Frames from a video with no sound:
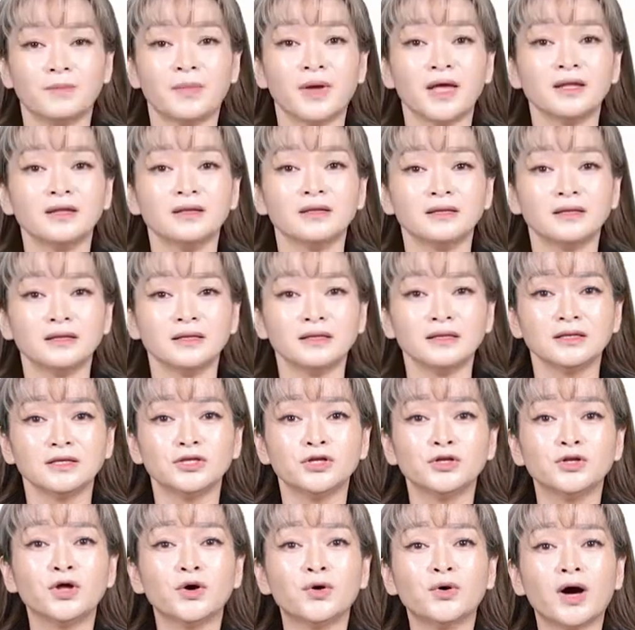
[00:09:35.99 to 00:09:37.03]
but
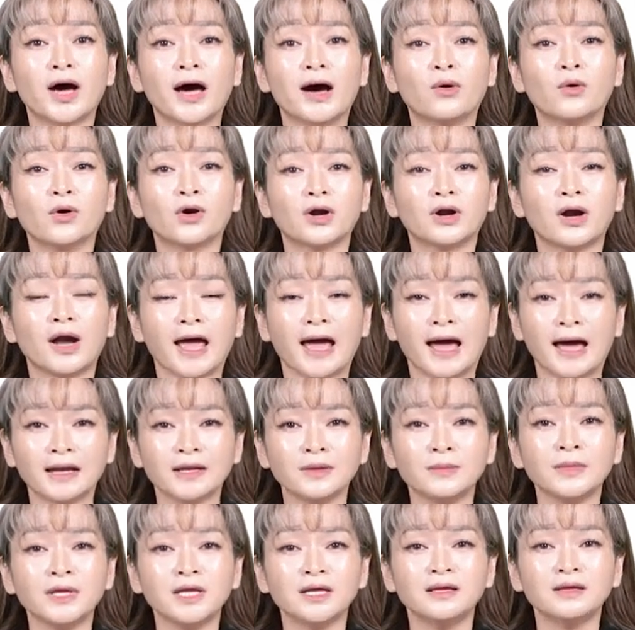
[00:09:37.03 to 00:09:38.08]
our
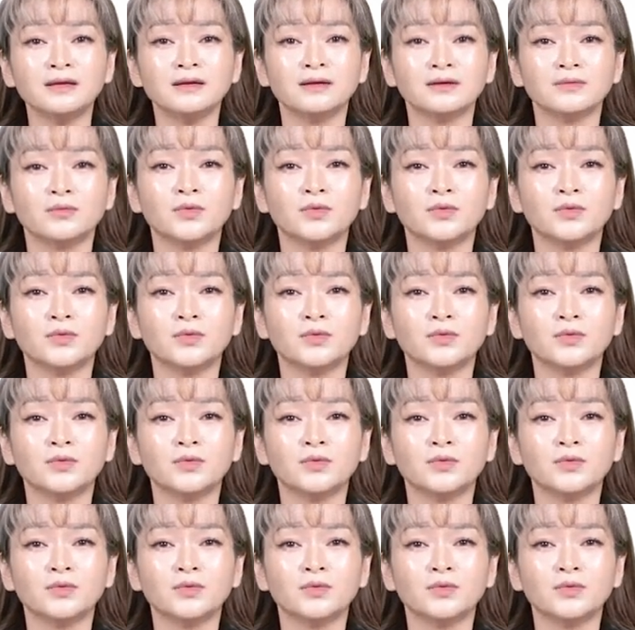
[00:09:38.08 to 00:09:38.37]
Atomy,